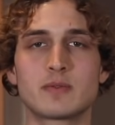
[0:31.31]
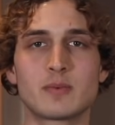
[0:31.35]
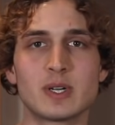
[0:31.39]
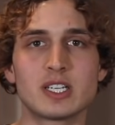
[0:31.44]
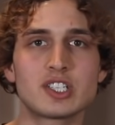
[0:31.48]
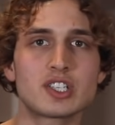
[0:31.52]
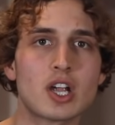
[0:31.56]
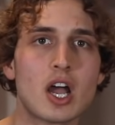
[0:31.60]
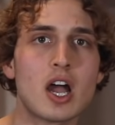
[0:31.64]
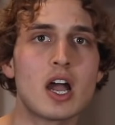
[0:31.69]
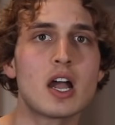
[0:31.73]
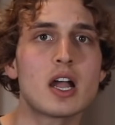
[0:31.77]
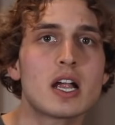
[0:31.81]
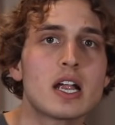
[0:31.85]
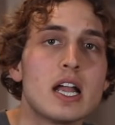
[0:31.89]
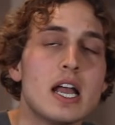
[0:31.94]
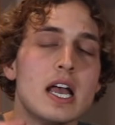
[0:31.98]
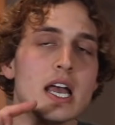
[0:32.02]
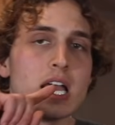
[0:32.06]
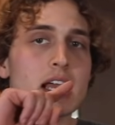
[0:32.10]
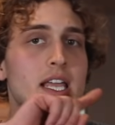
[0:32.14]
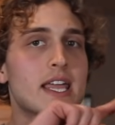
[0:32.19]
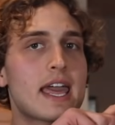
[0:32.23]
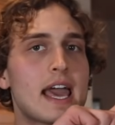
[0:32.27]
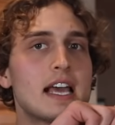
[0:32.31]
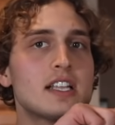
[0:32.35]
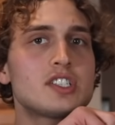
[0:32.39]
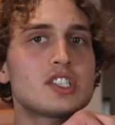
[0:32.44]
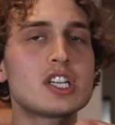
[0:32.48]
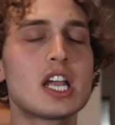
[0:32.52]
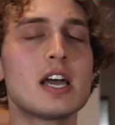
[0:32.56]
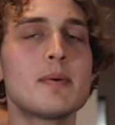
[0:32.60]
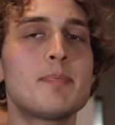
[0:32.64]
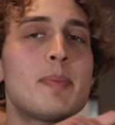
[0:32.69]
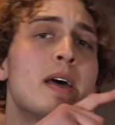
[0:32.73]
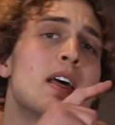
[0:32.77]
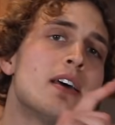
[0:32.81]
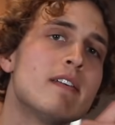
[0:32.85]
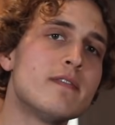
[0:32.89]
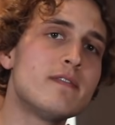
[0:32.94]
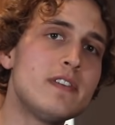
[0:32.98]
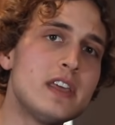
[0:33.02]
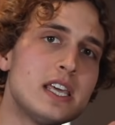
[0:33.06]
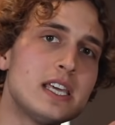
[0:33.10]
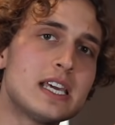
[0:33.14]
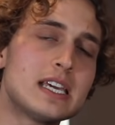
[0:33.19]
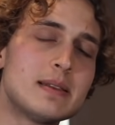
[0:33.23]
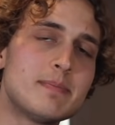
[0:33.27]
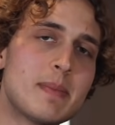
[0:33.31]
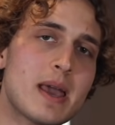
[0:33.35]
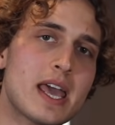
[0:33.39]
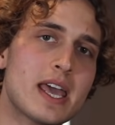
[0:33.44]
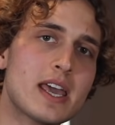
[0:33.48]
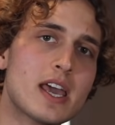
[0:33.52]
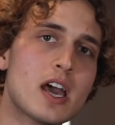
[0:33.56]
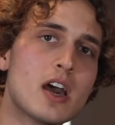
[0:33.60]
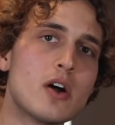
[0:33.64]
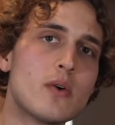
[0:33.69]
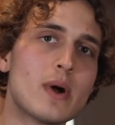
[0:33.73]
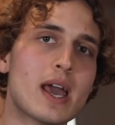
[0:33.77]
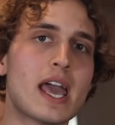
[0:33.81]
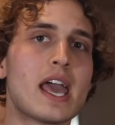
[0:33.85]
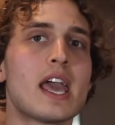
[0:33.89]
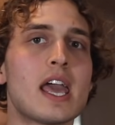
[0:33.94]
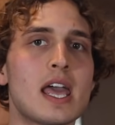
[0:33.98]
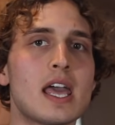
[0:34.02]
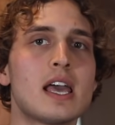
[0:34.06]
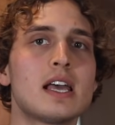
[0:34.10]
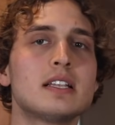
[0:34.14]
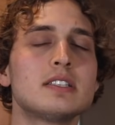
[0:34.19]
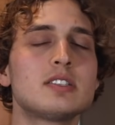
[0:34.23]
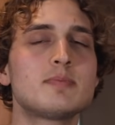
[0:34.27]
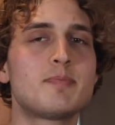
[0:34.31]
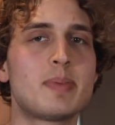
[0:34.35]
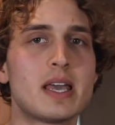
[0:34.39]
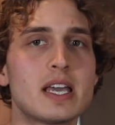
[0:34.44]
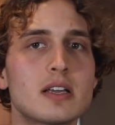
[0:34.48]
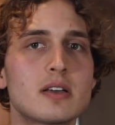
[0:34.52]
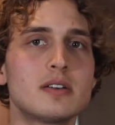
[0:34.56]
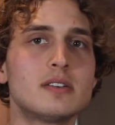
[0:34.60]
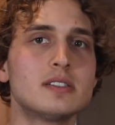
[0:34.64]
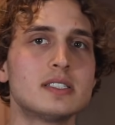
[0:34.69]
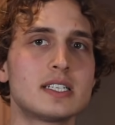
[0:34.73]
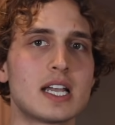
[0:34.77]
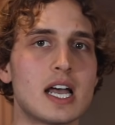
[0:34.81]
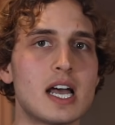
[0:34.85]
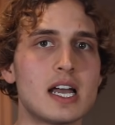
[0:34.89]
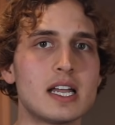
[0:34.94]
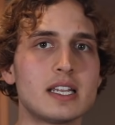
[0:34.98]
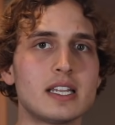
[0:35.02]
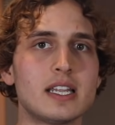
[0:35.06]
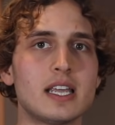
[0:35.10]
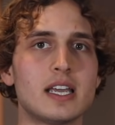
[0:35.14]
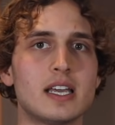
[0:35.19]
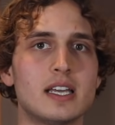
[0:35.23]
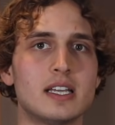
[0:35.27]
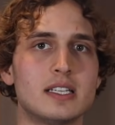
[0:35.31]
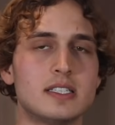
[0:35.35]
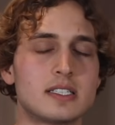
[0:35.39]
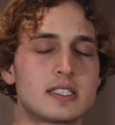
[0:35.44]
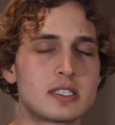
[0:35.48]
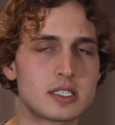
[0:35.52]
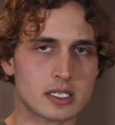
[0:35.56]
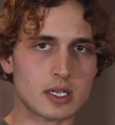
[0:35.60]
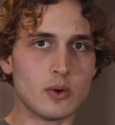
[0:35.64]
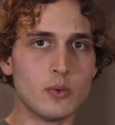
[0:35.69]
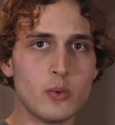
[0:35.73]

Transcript: which are ketchup, vegan mayo, and pickled onions.